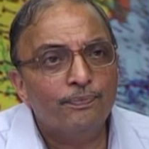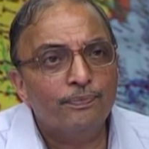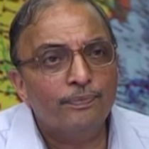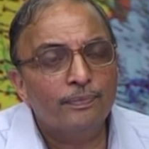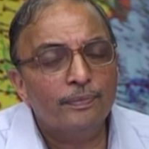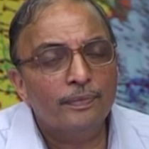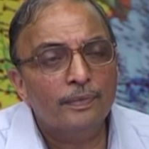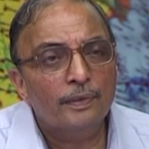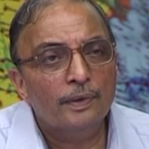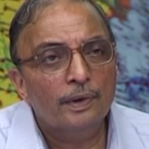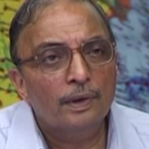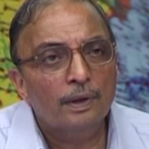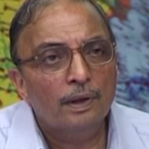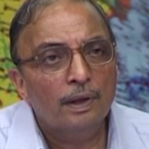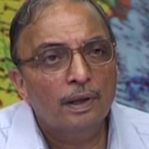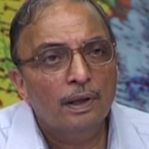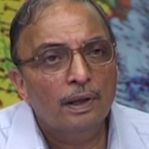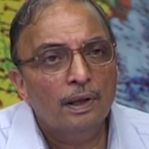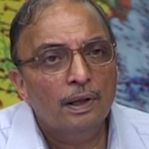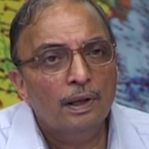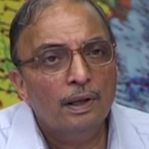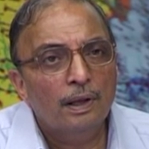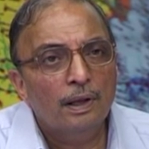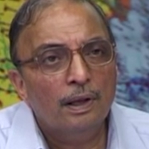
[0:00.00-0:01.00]

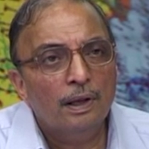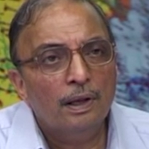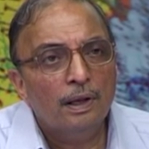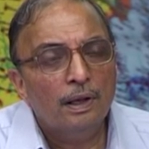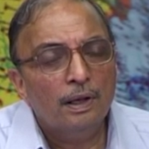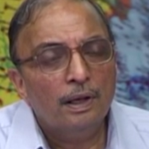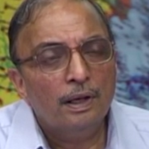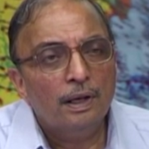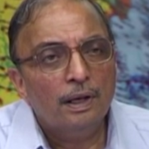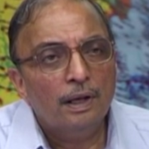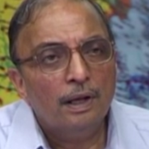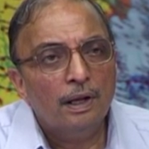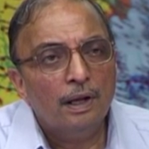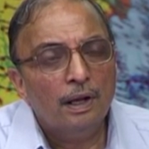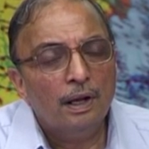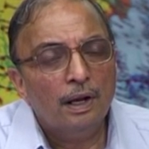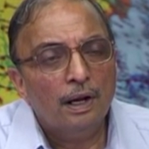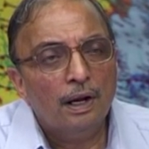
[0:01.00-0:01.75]
Nothing is said.